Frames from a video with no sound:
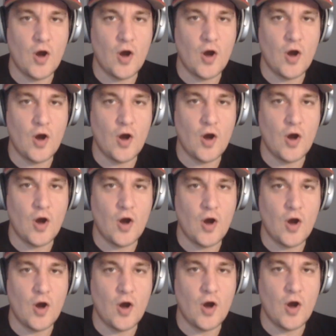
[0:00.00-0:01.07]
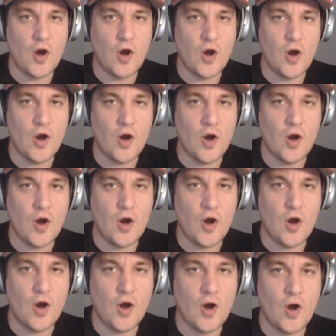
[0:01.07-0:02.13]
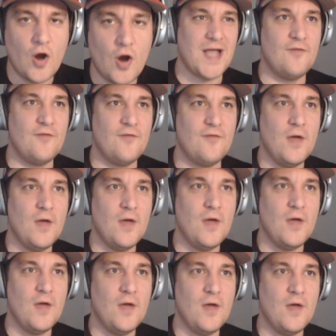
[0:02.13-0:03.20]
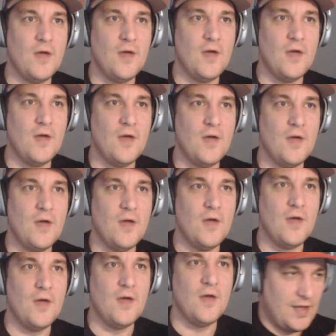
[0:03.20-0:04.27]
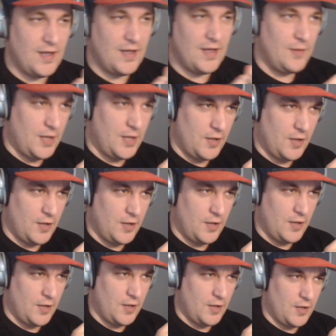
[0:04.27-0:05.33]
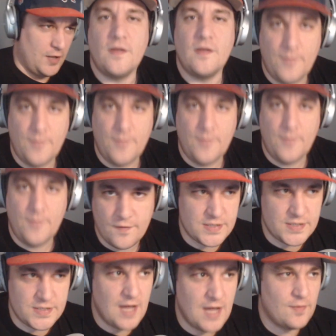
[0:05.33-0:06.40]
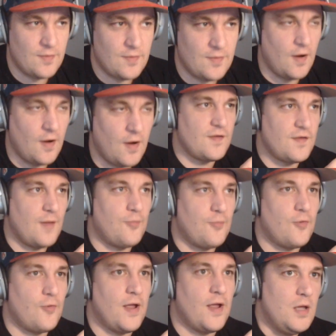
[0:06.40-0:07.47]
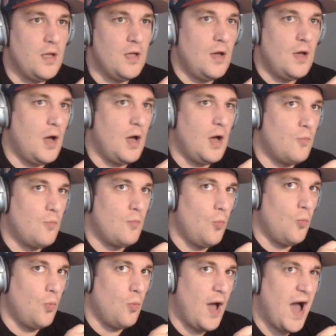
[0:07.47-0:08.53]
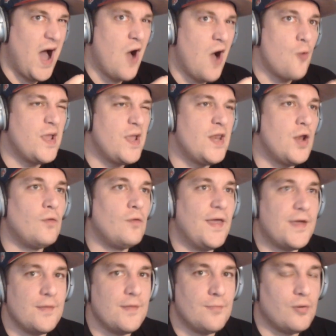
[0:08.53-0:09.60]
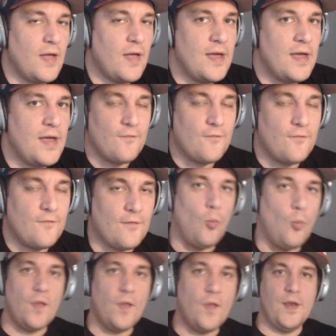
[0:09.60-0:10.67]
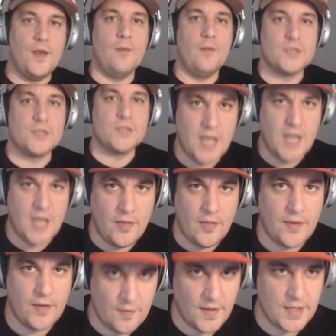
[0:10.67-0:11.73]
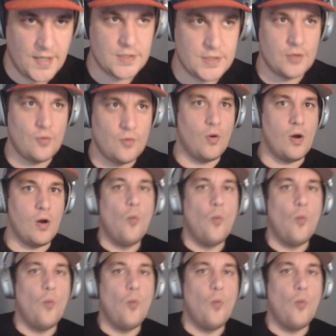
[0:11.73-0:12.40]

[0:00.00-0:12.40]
It's hard when the Patriots are in it so often. It's hard to kind of separate exactly because we're so plugged into the Patriots all the time. It's hard to separate how we know they can play from what the numbers are telling us they can do, or